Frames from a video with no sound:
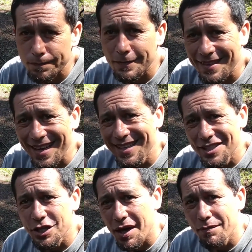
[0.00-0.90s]
Not a
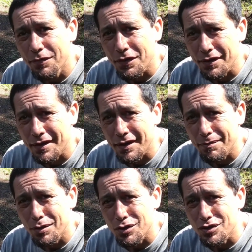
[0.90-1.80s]
job for the
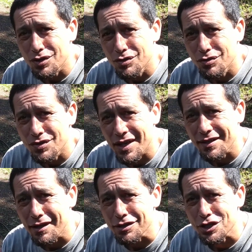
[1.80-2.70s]
person who's not
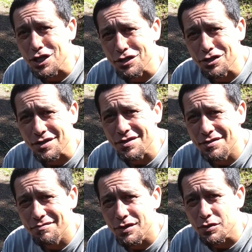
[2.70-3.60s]
conscientious,
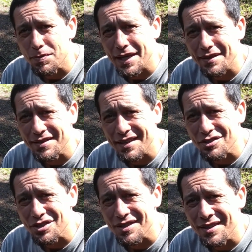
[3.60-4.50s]
who's paying
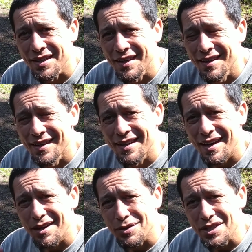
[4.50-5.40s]
attention.
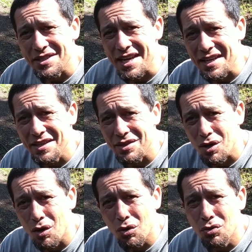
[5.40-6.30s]
With the tank and the
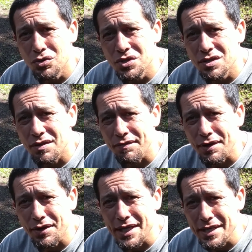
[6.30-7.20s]
hose,
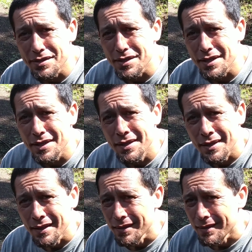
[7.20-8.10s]
very easy
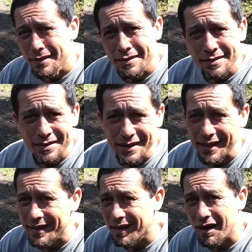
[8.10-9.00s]
to
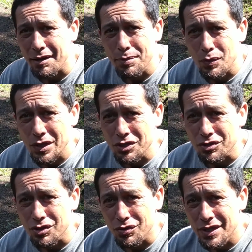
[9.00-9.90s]
get caught up in what you're
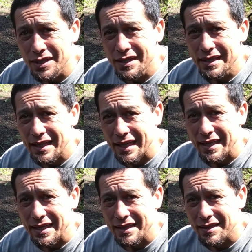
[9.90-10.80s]
doing
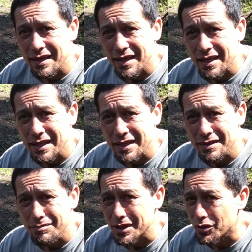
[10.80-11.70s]
and
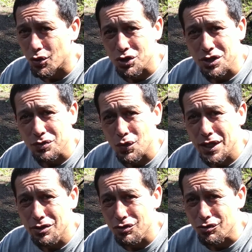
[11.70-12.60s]
be torching way
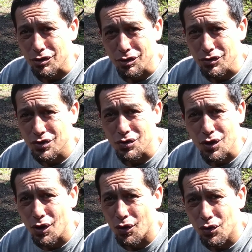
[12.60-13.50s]
too close to the
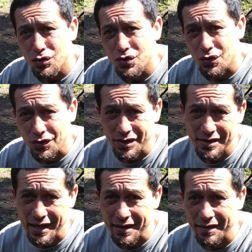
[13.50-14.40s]
hose or the
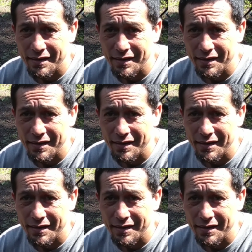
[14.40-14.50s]
tank.